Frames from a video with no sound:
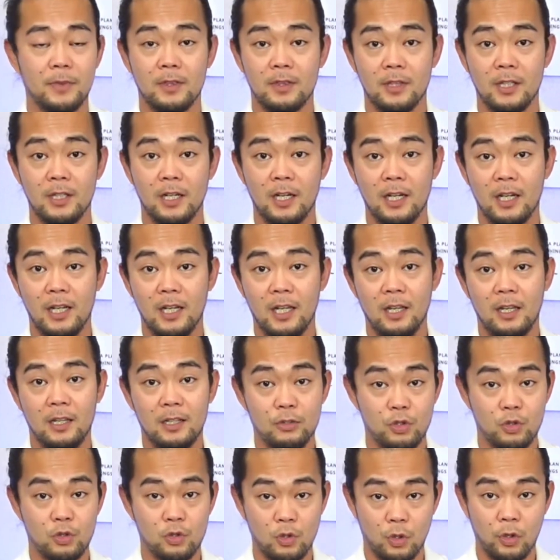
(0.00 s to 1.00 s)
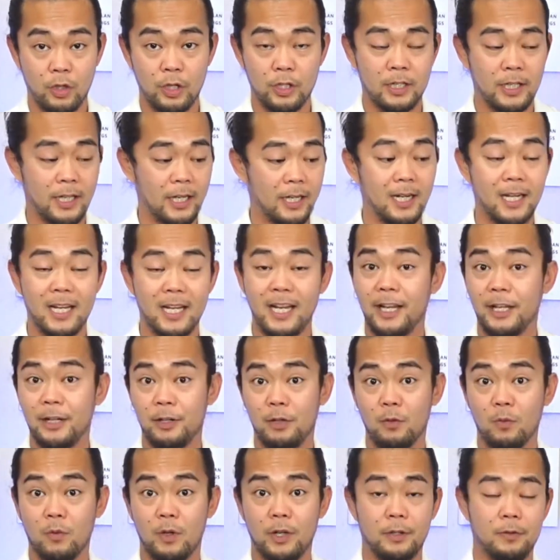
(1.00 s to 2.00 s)
the short and
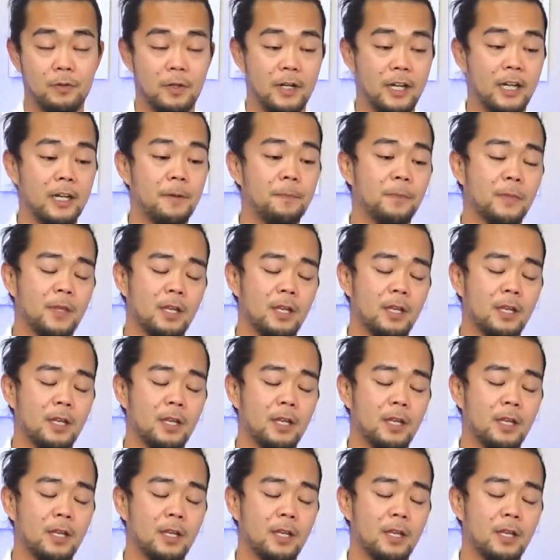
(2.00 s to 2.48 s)
lighter one, right?